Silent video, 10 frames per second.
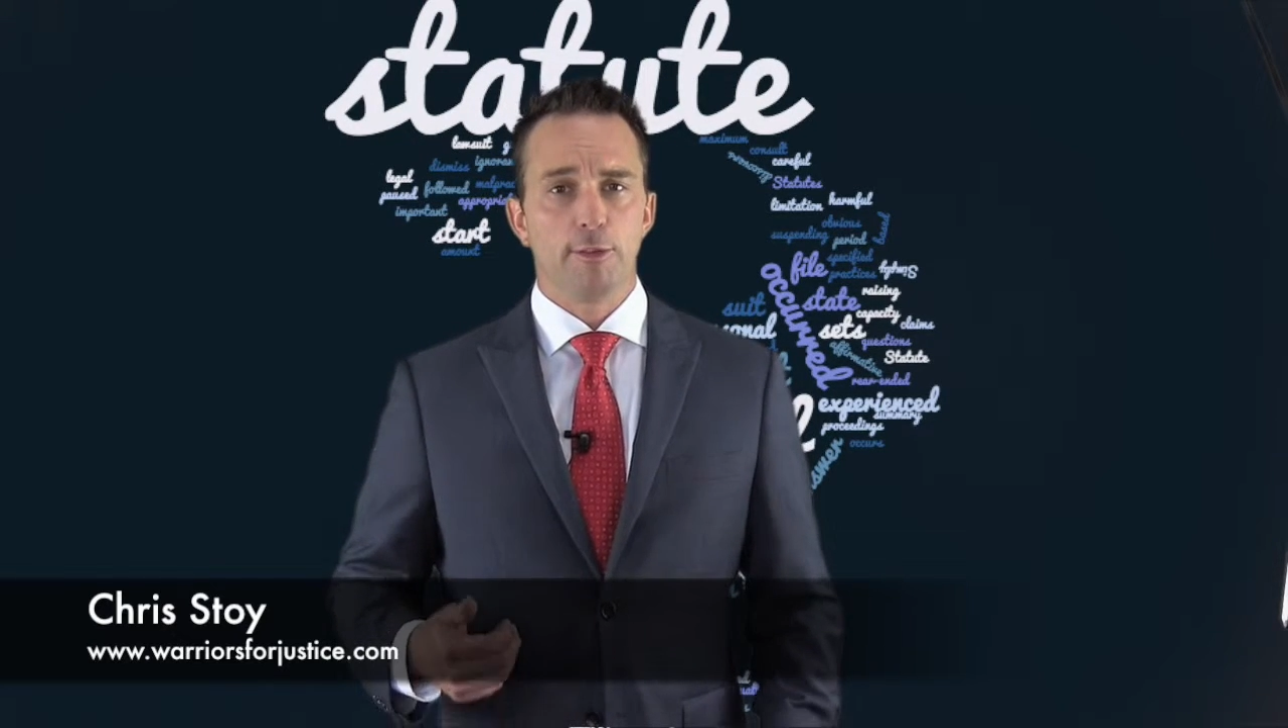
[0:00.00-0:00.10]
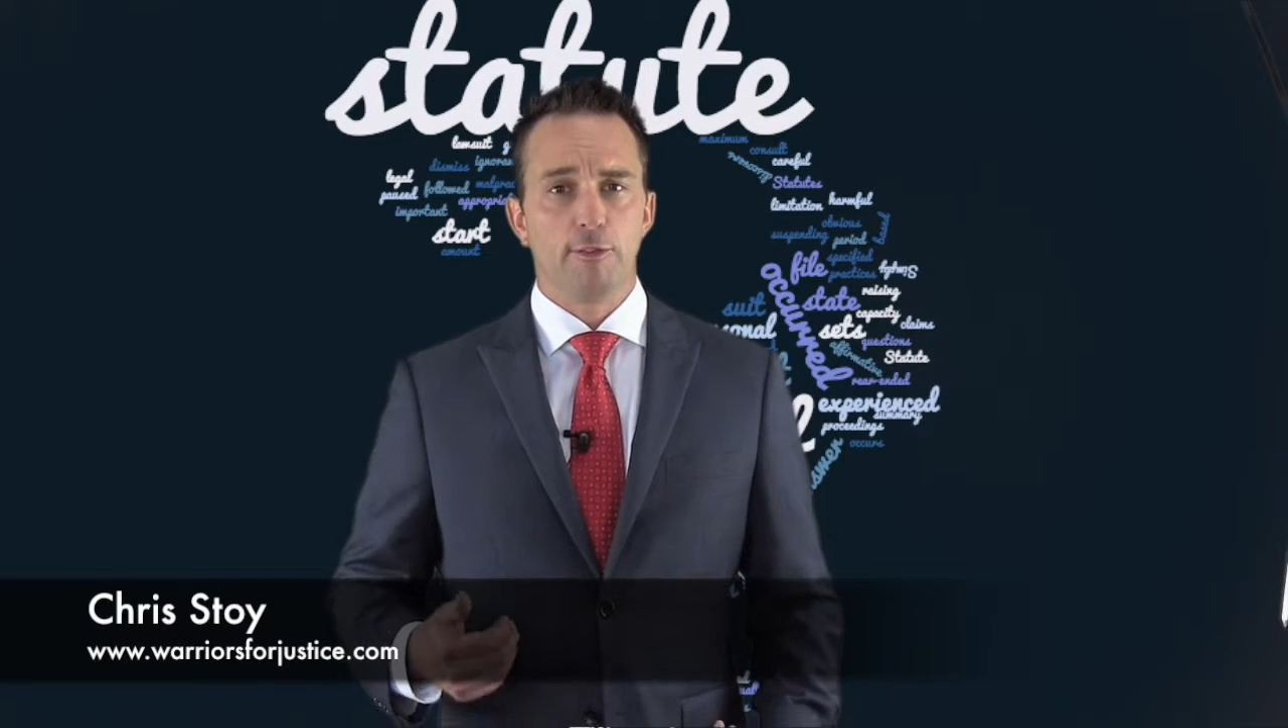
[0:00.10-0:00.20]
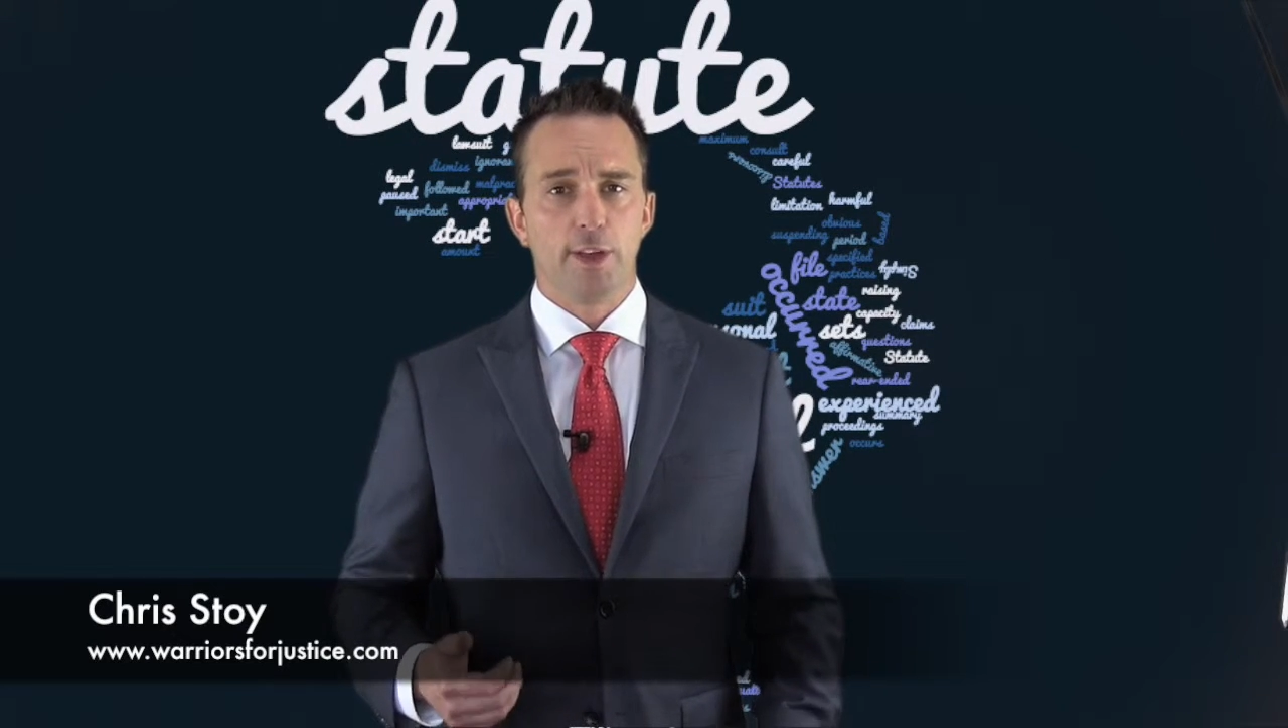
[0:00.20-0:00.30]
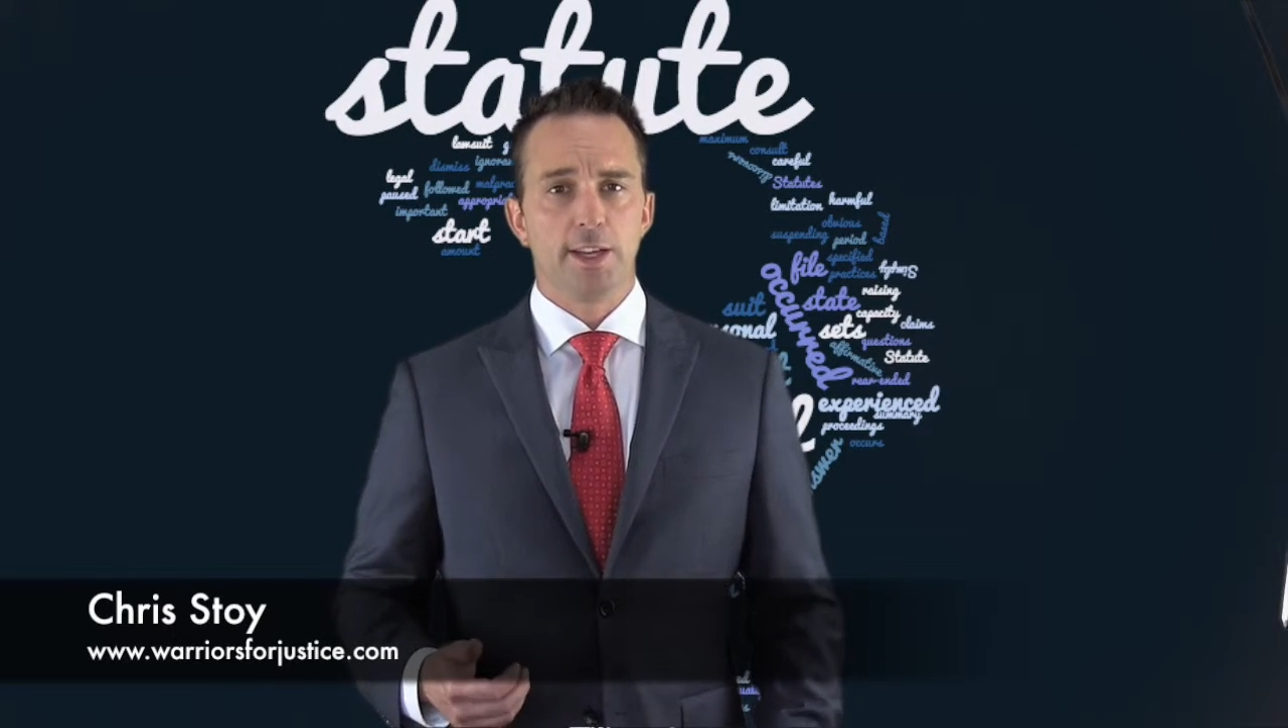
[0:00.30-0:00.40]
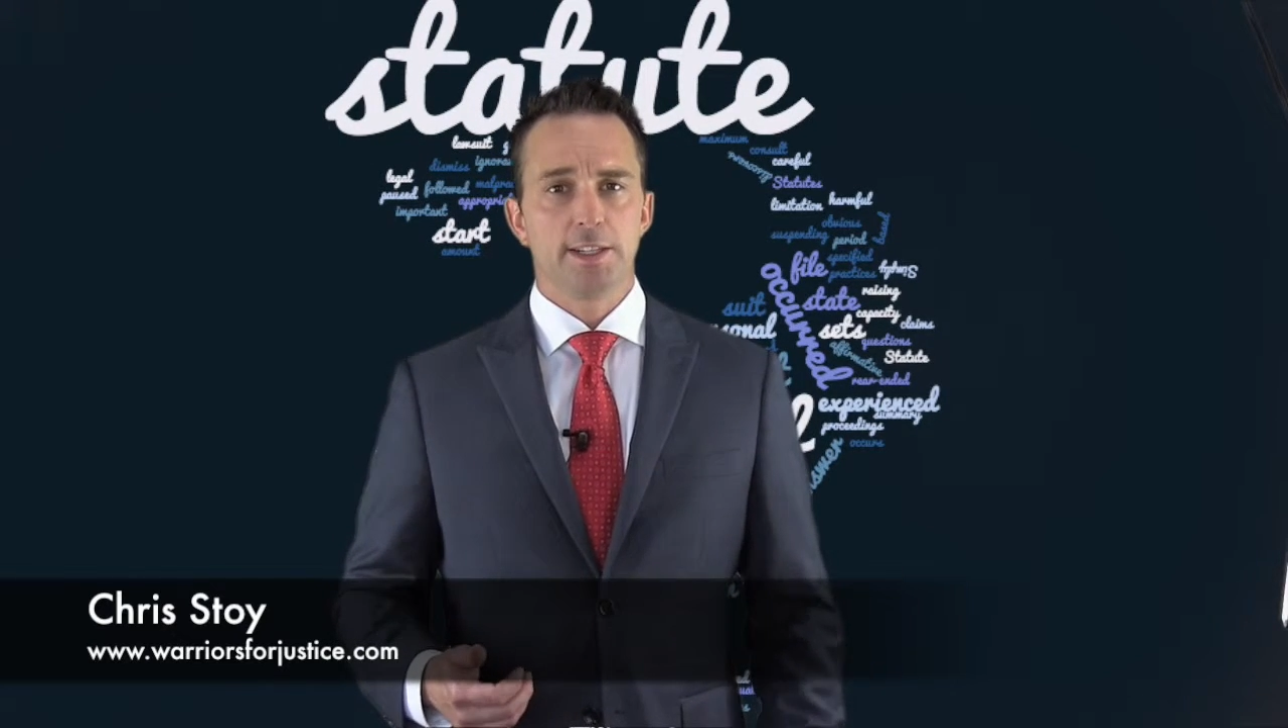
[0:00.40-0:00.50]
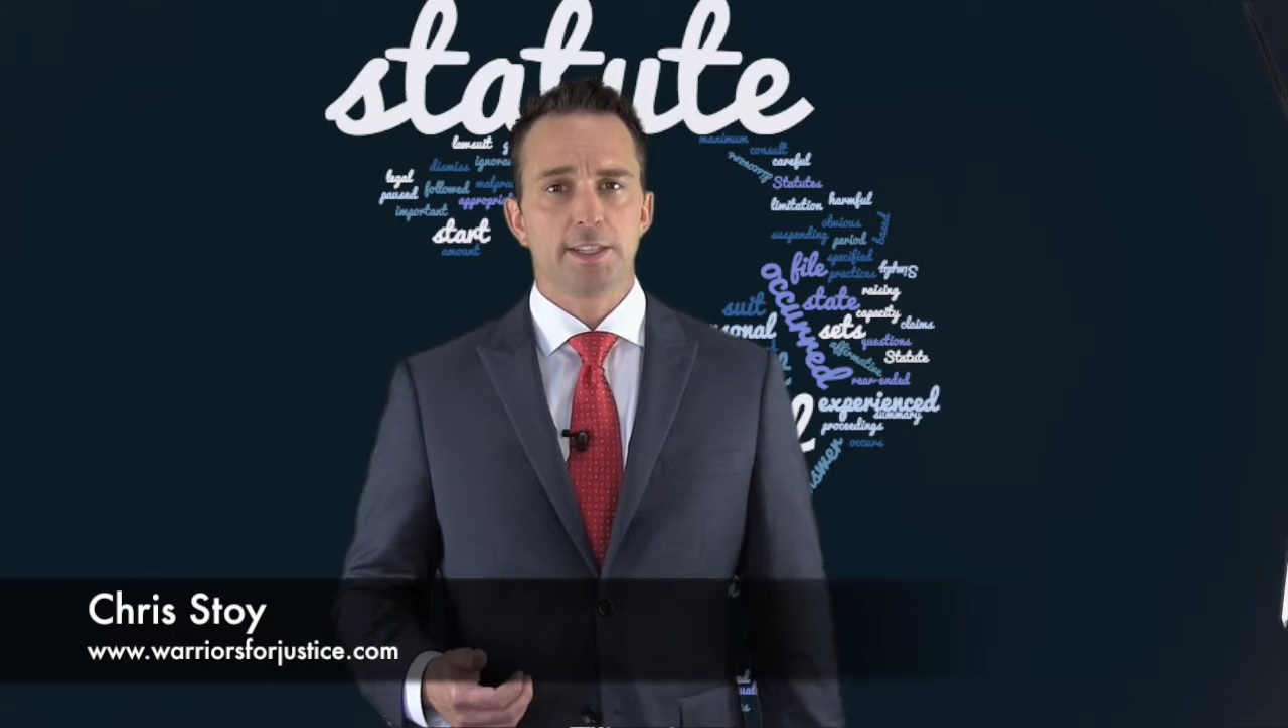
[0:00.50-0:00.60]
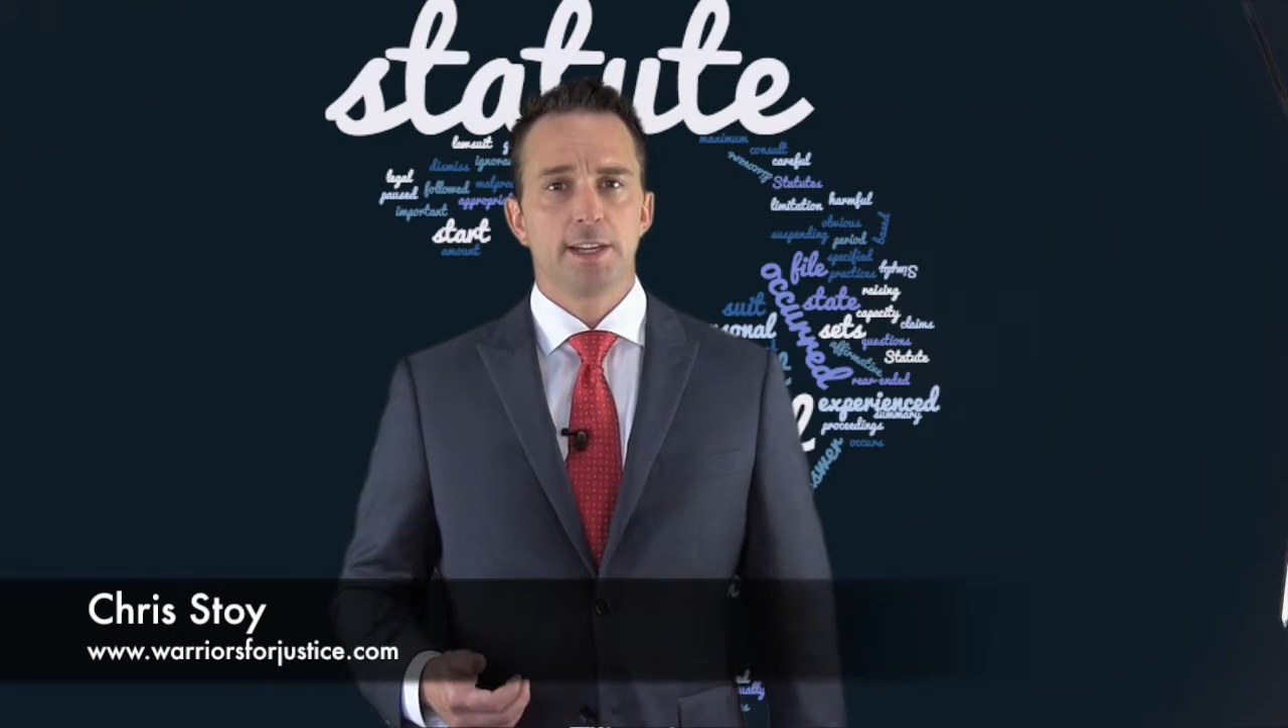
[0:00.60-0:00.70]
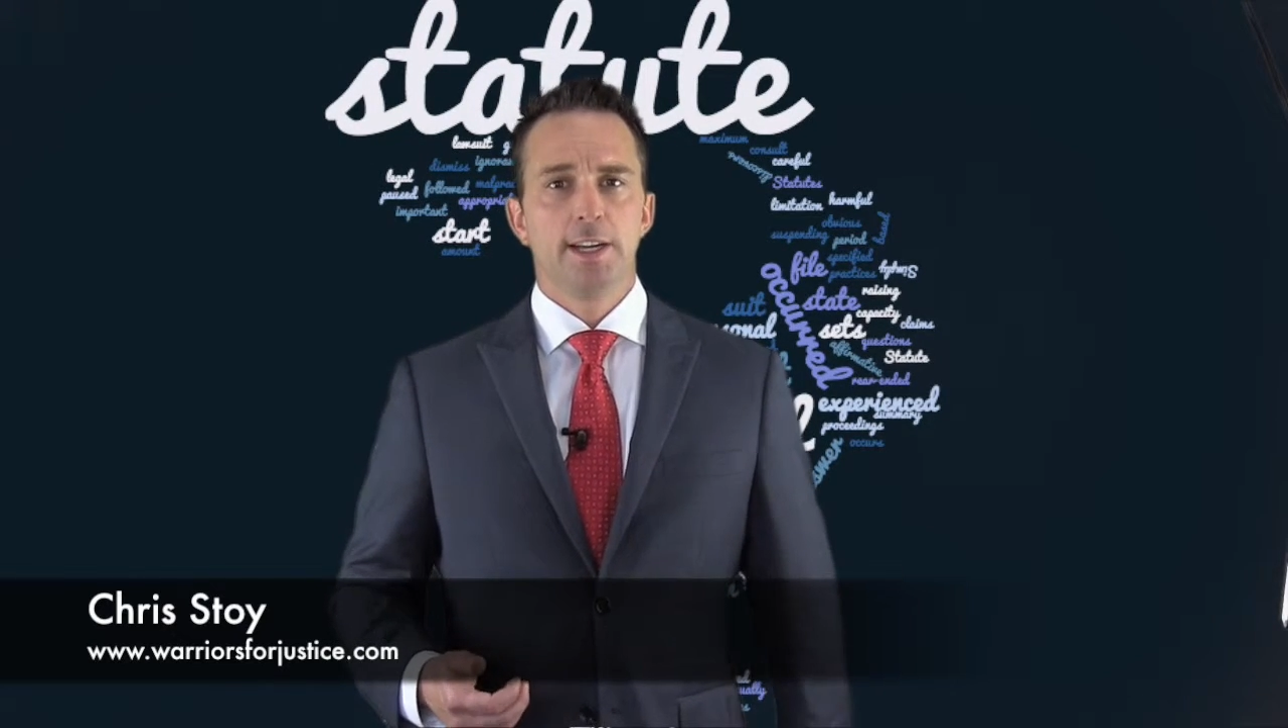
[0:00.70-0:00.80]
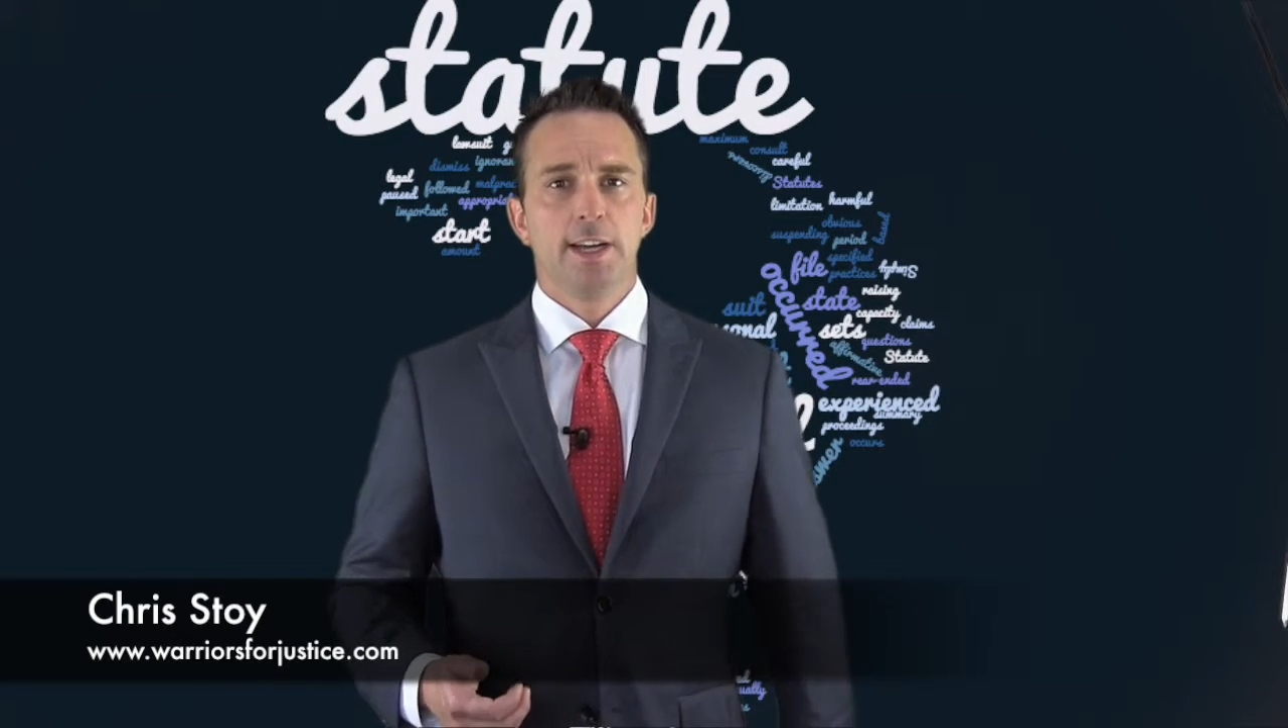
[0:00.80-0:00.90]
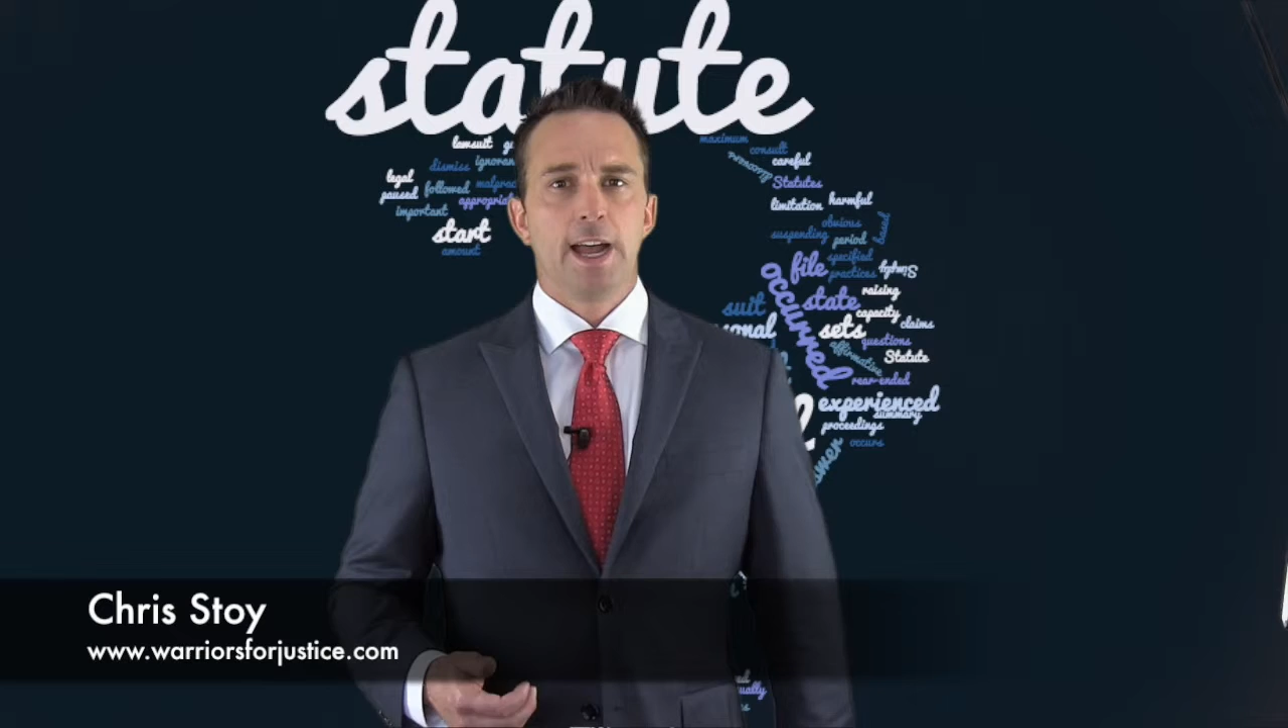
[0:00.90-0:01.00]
defense